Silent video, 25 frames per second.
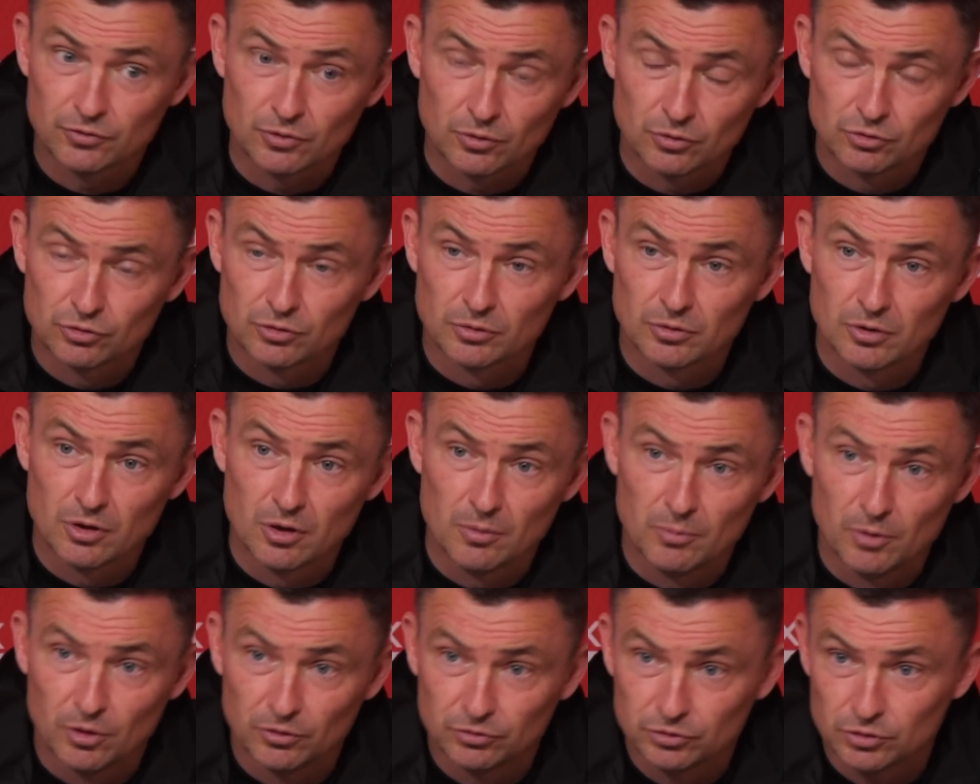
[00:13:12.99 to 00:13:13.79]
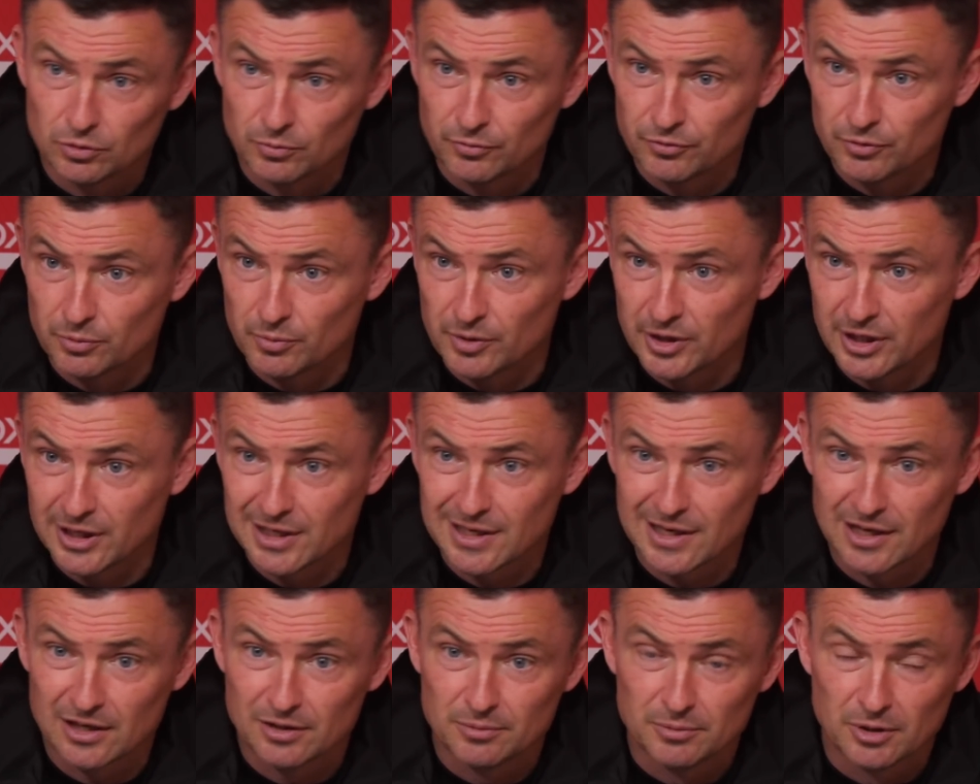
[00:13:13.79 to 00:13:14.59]
So a lot more has come from the
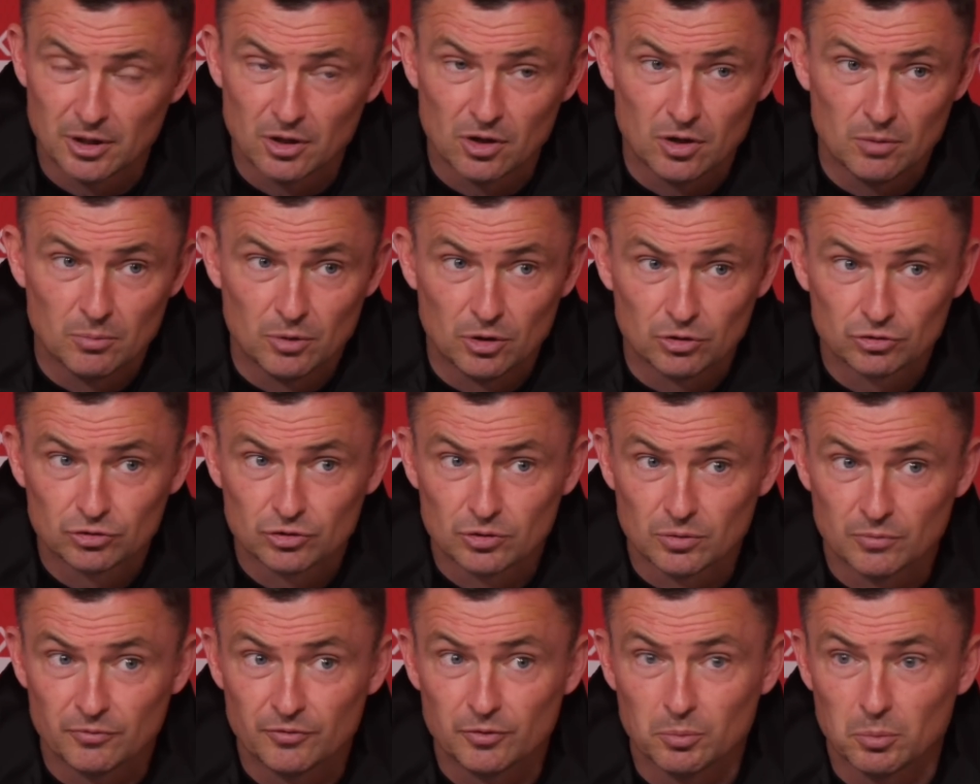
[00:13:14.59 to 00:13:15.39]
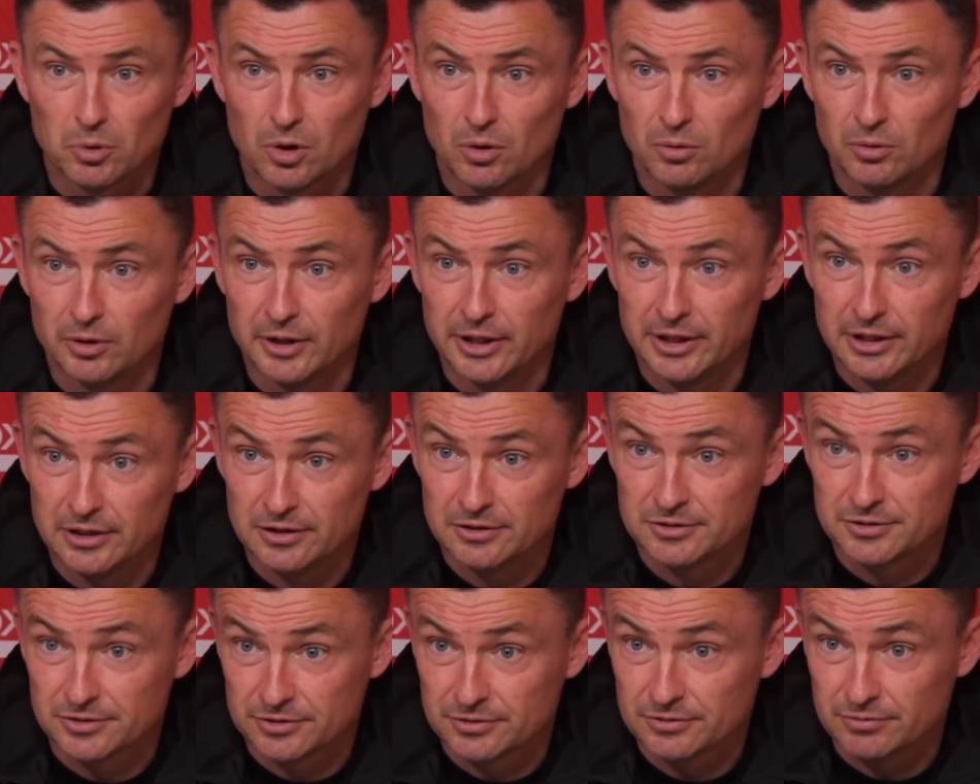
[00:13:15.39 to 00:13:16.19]
academy, a lot more has come from lower
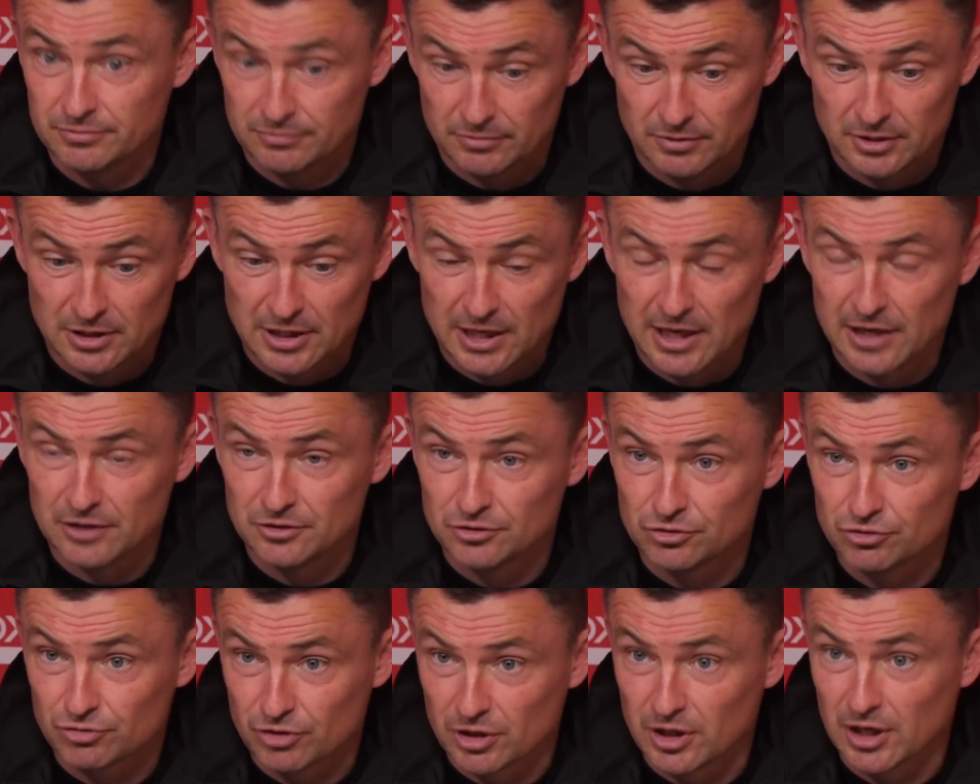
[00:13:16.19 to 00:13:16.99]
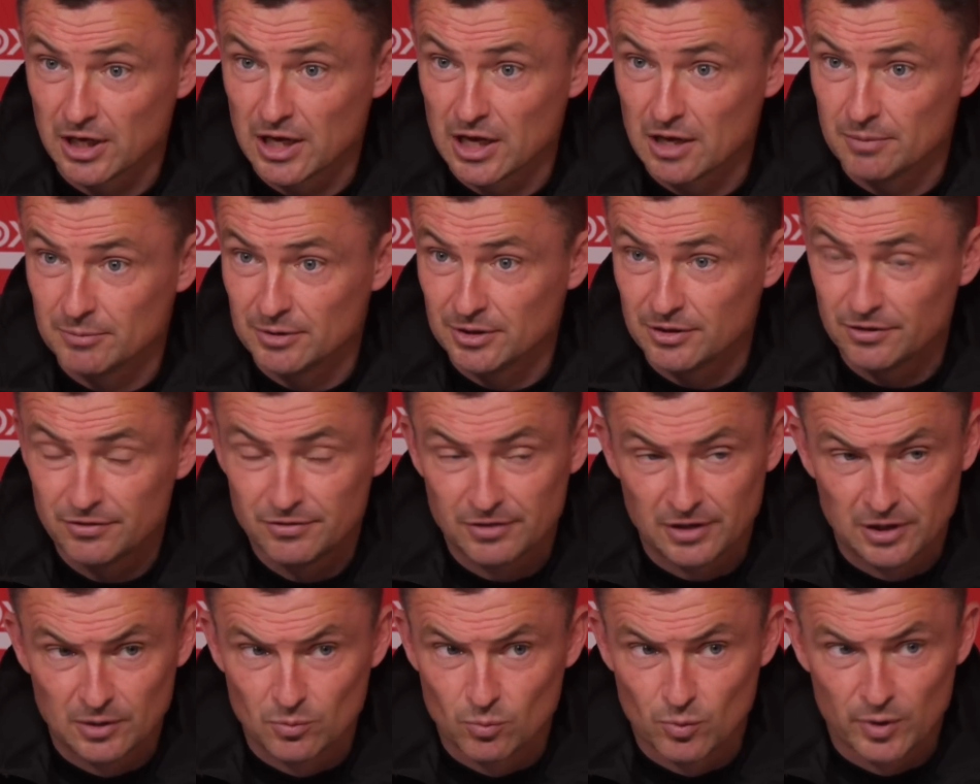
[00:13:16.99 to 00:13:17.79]
leagues, and now just trying to get them in the
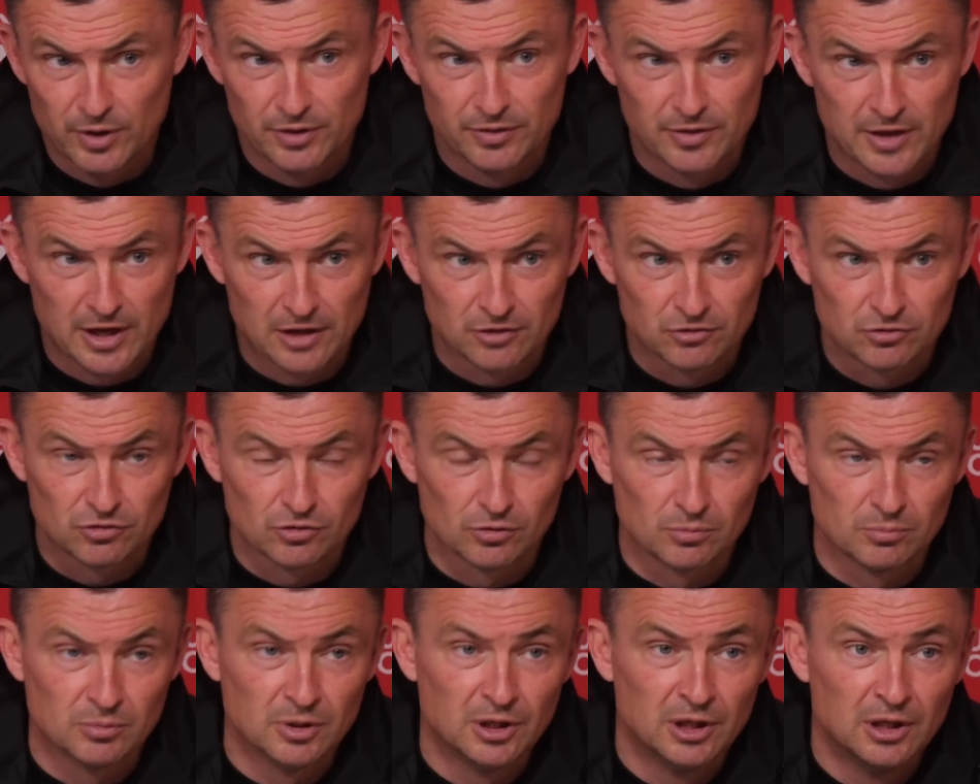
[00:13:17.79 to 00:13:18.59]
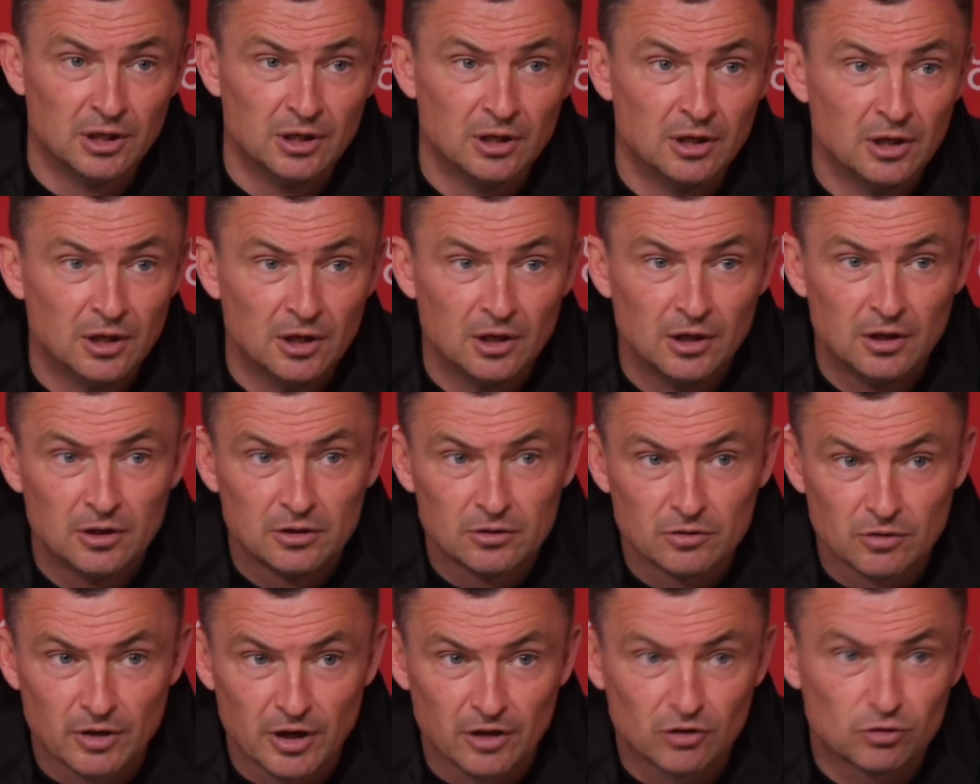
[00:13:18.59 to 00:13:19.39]
team with then some
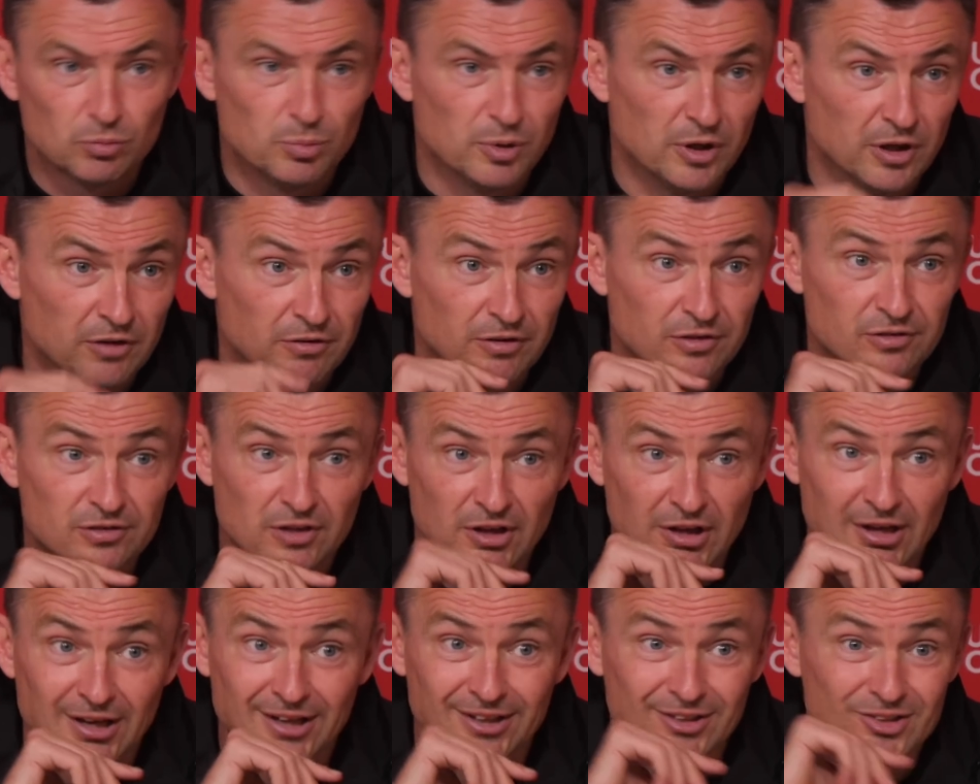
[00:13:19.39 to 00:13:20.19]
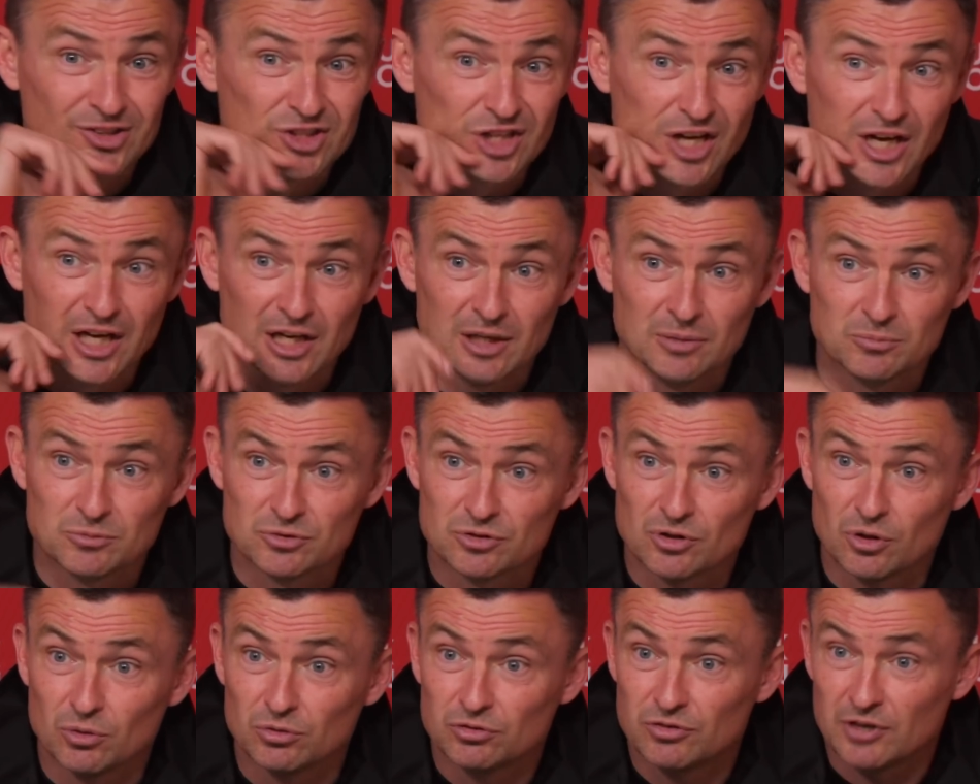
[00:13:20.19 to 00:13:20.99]
good experience, King,
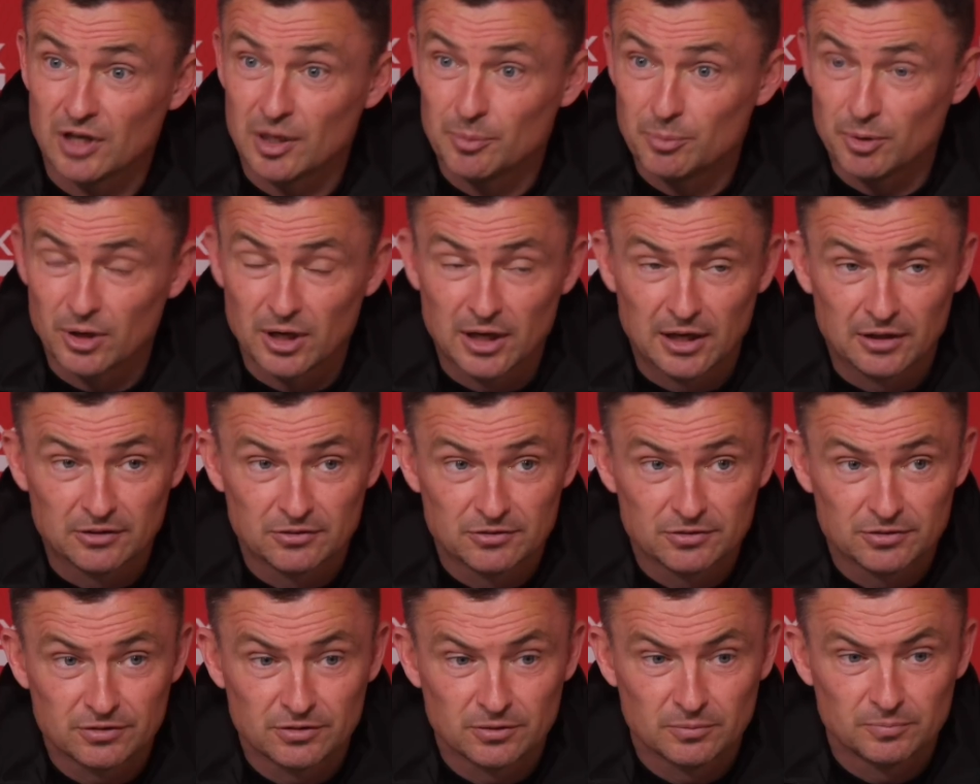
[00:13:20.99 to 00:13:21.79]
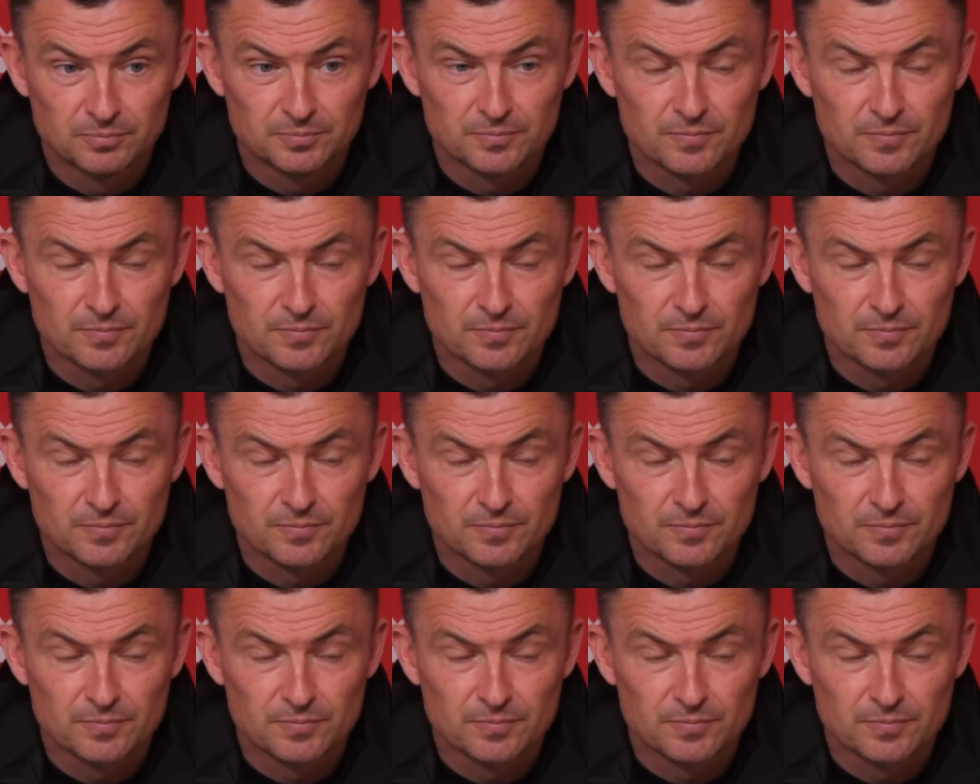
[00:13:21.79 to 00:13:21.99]
James, those type of lads.